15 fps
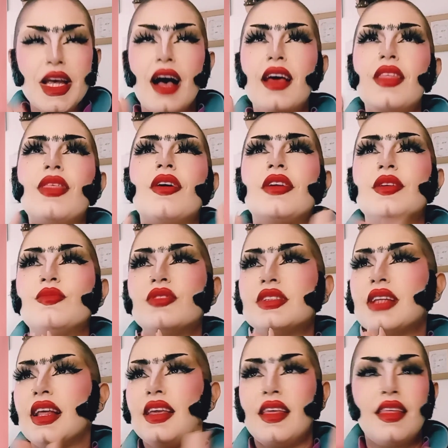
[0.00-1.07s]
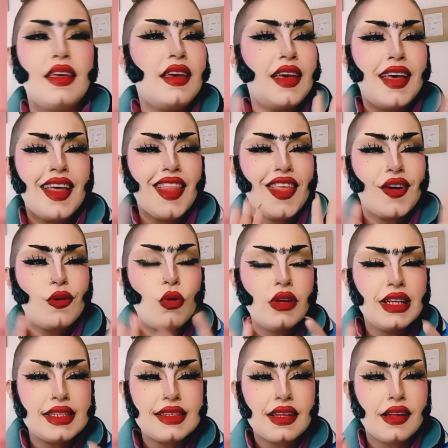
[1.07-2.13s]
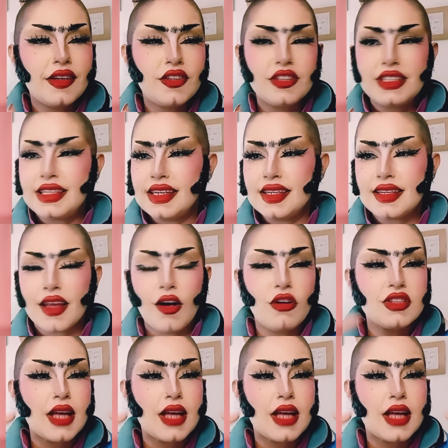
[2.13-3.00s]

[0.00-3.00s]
I thought it was like the coolest little details.